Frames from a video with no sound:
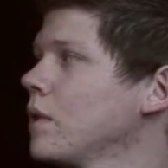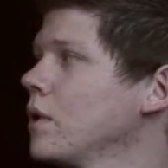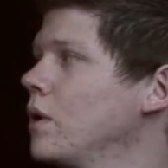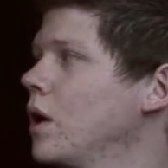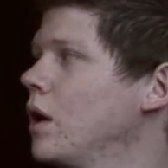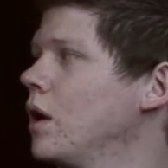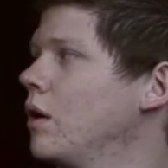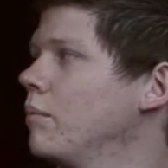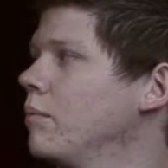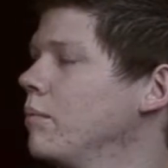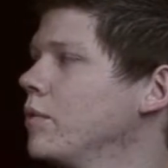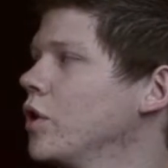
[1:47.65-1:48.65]

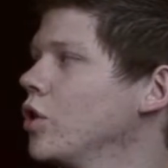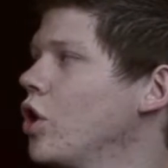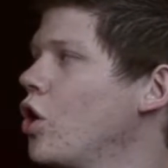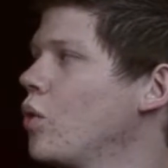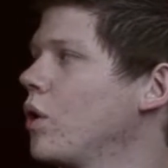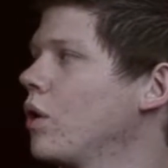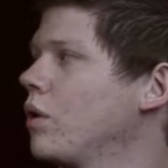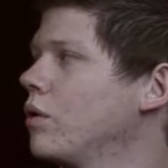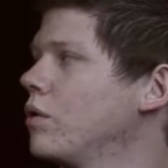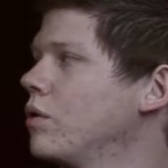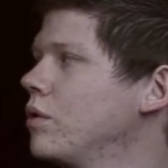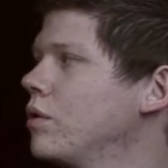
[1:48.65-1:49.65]
The lower
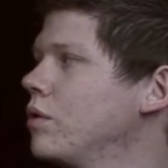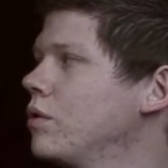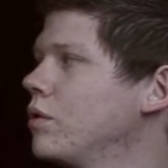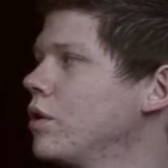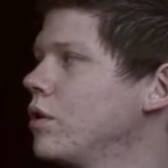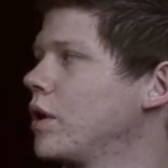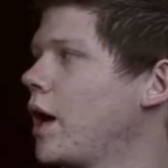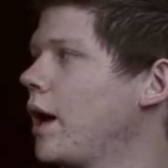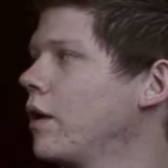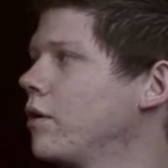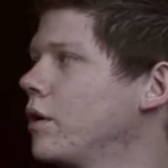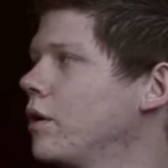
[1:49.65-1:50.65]
your
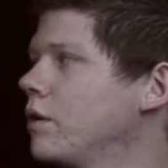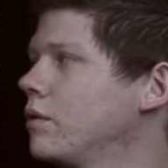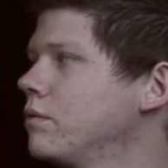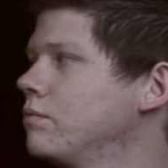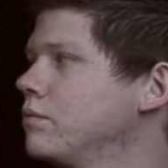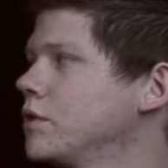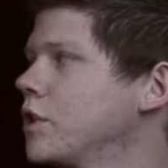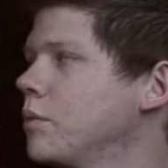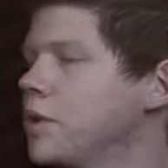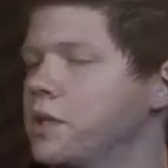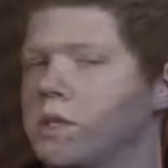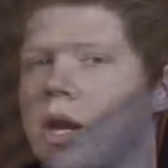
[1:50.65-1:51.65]
dial here, it's going to
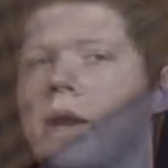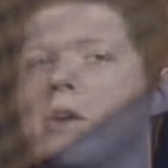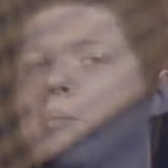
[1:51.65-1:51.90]
be a tighter